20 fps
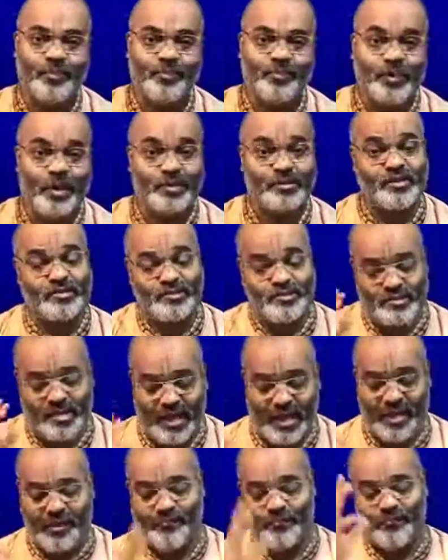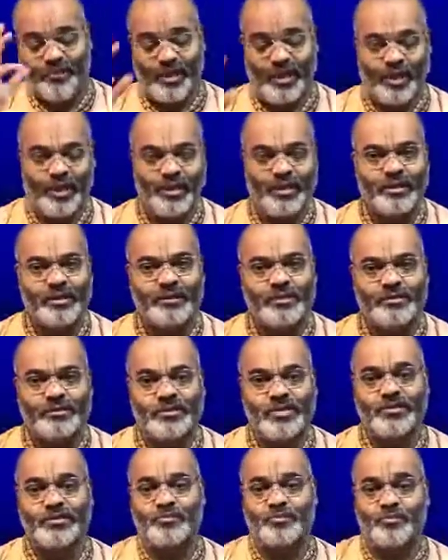In the same way,
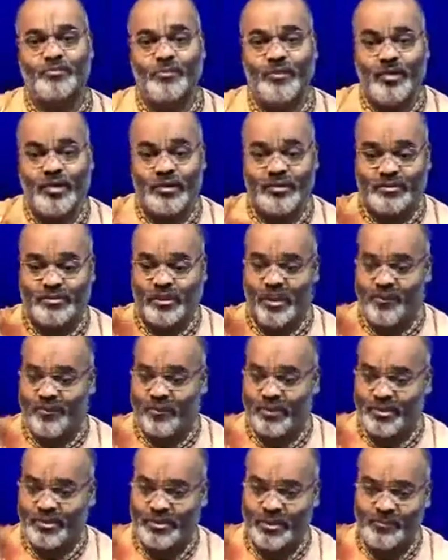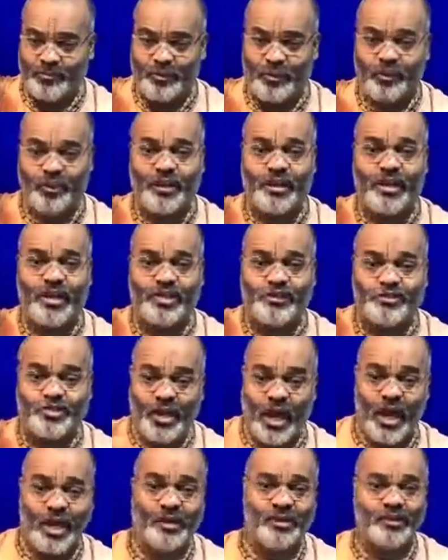the preceptorial
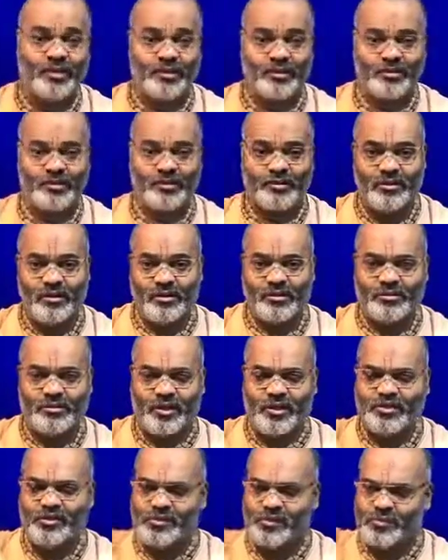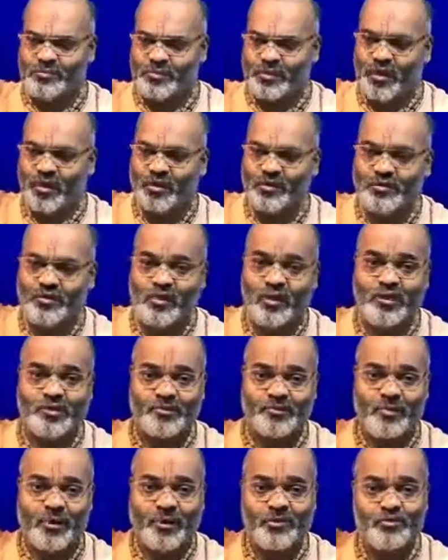channel, this
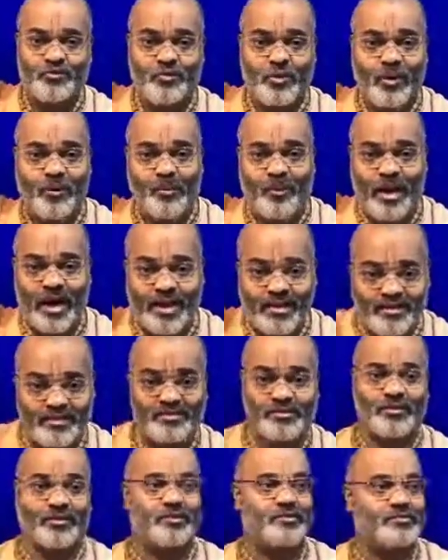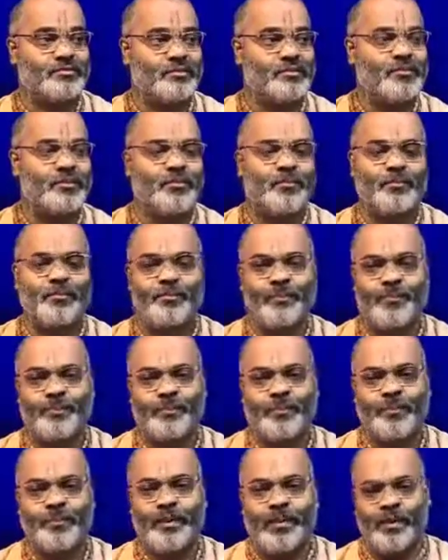spiritual masters,
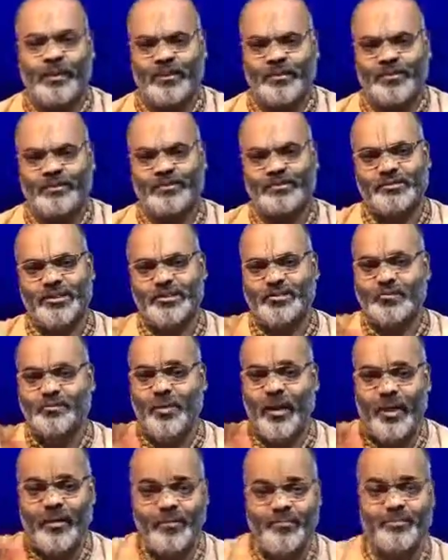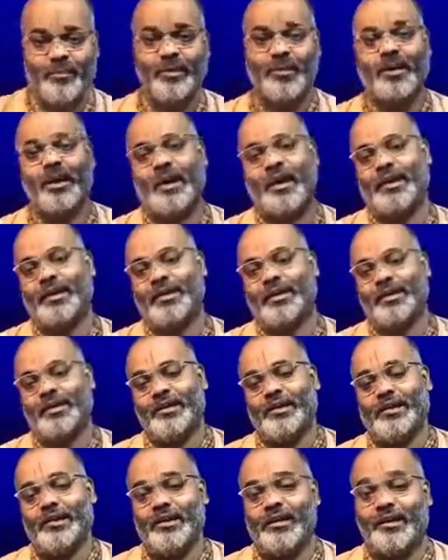this parampara,
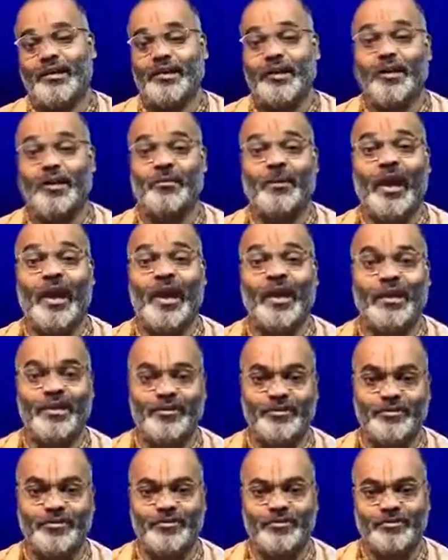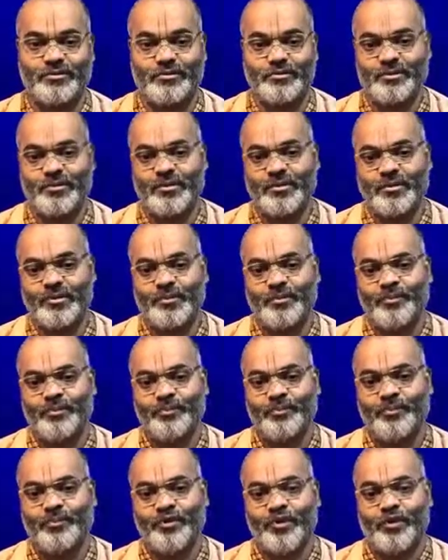it remains.
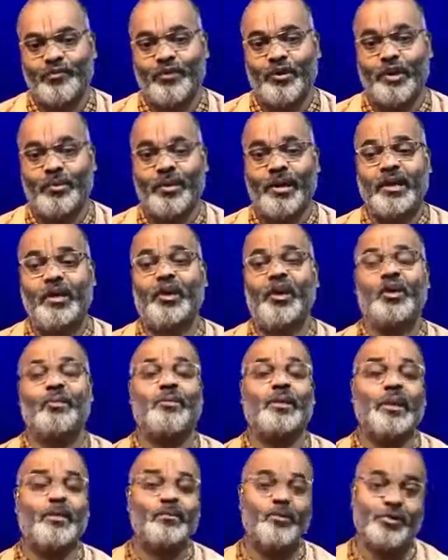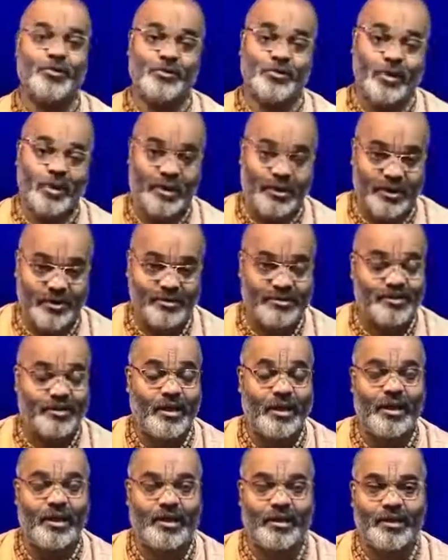We may not be able to
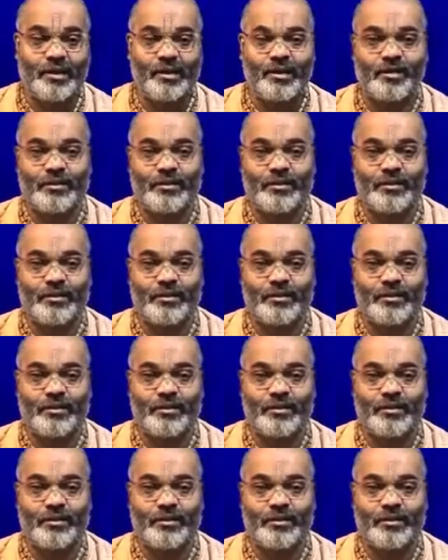understand.